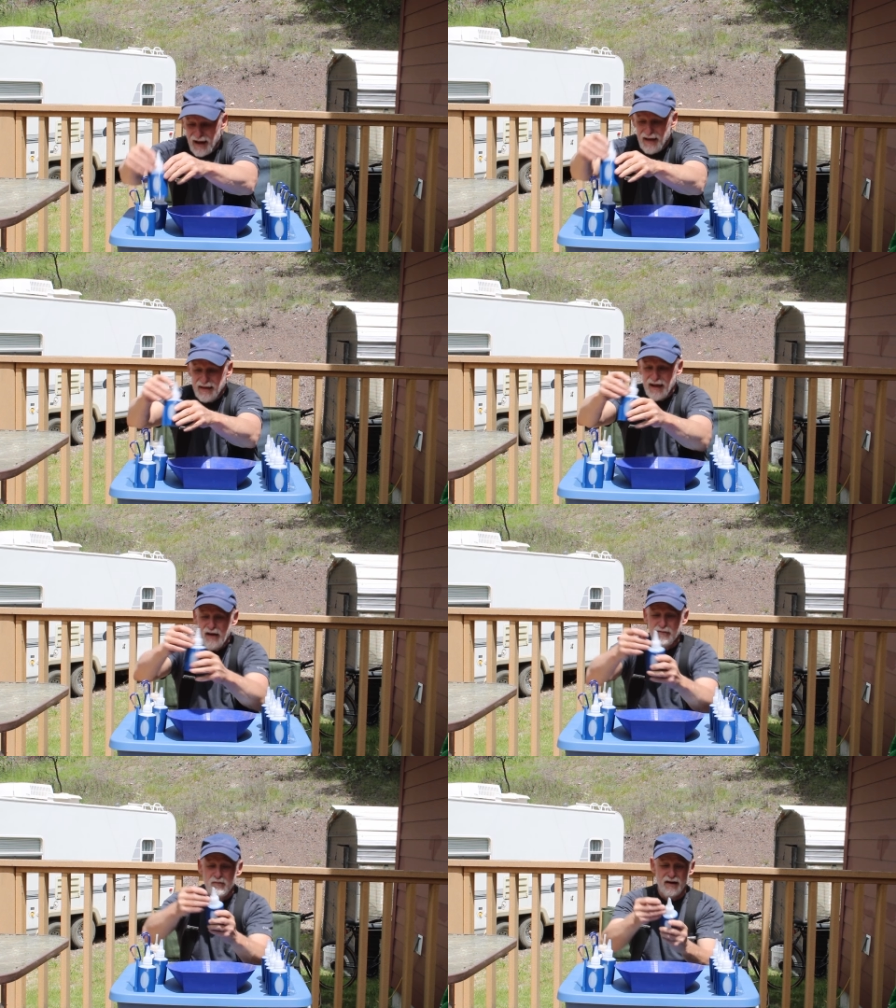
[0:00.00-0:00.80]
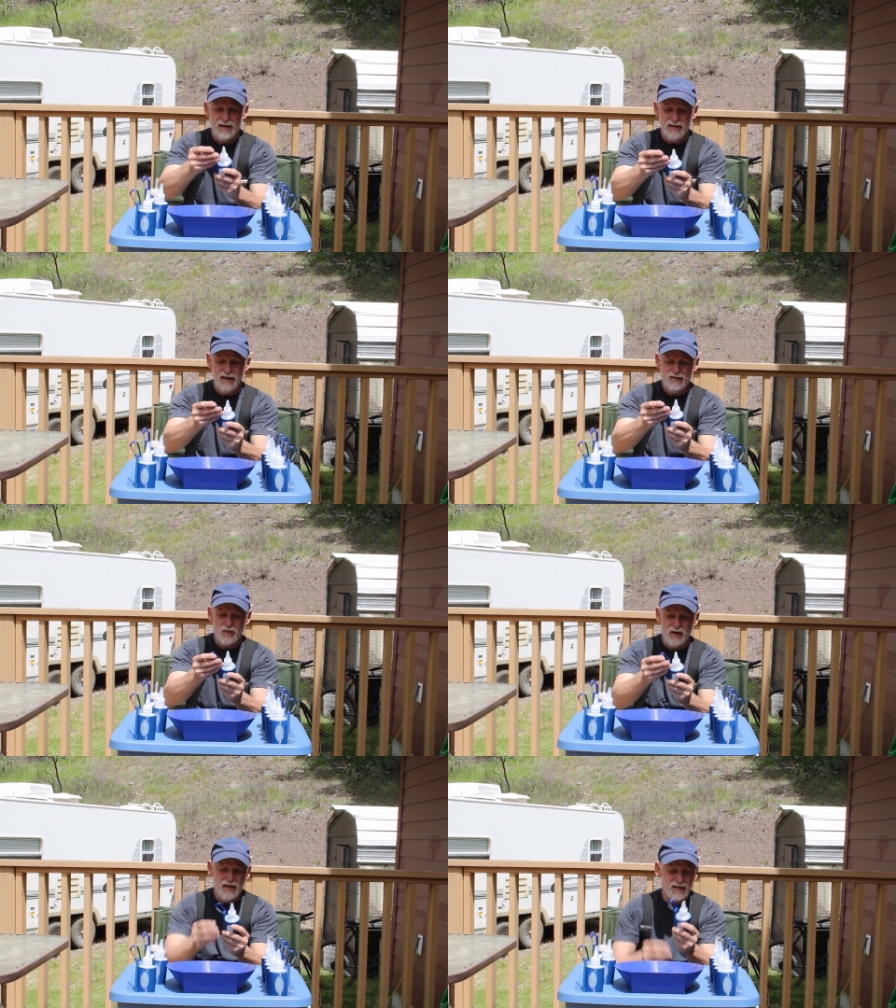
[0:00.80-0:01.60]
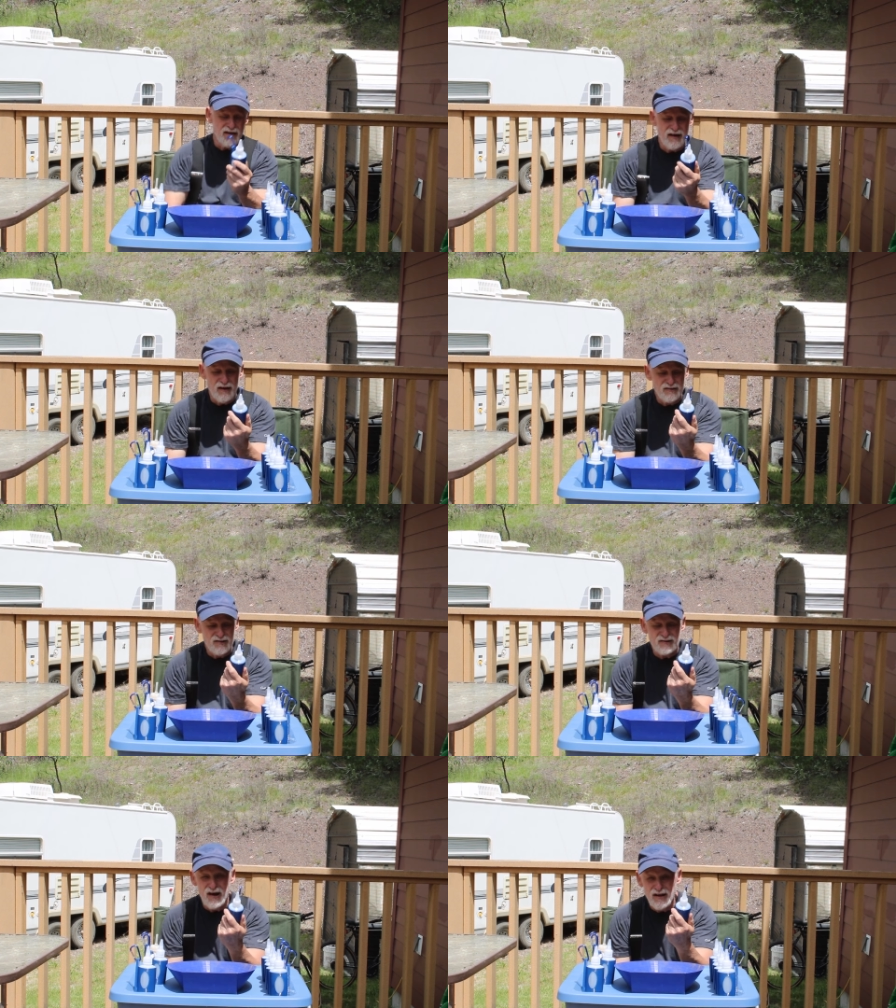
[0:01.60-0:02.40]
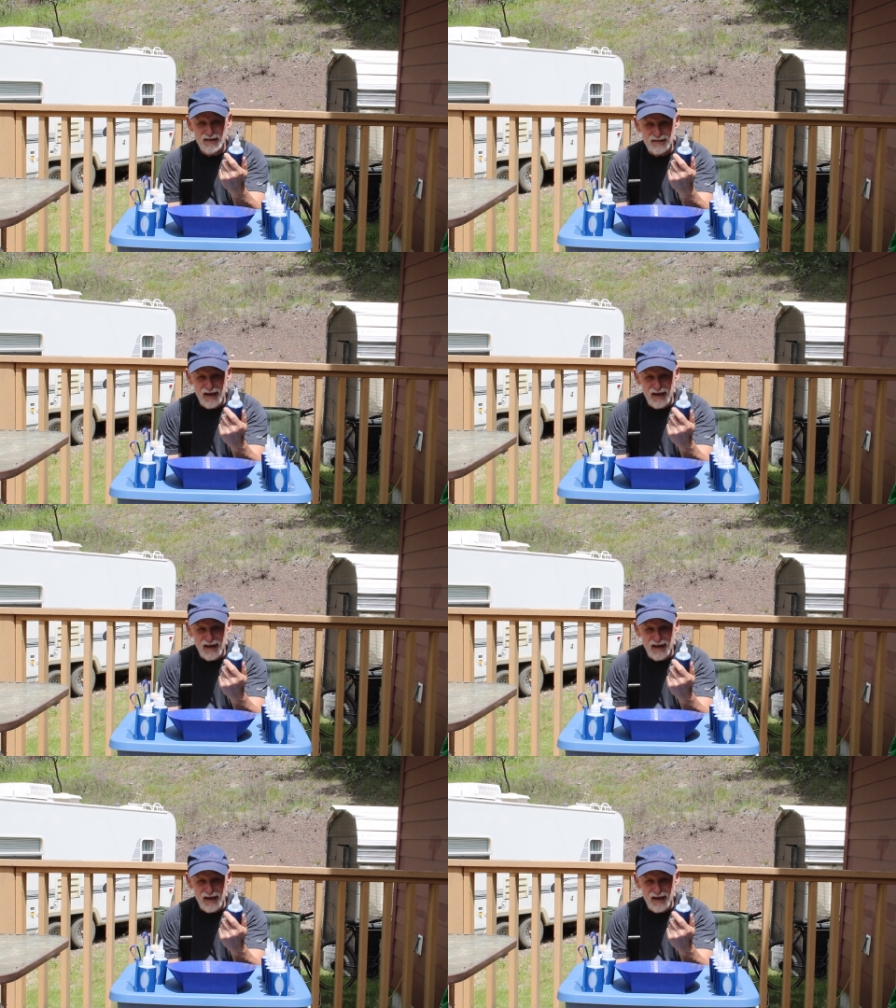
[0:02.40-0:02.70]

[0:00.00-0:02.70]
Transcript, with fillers: I think everybody needs one of these. I think I'll just call it the